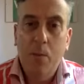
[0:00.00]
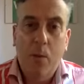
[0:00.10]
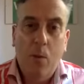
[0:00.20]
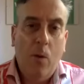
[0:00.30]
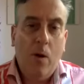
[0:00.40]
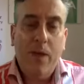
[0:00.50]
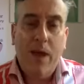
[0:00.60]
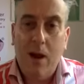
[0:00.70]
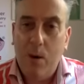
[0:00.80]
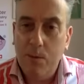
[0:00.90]
but what the
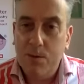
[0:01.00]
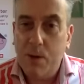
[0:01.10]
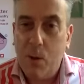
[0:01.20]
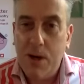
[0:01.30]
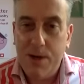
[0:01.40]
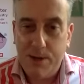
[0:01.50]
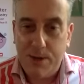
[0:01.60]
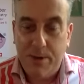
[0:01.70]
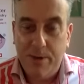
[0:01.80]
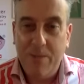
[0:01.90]
hell was the question?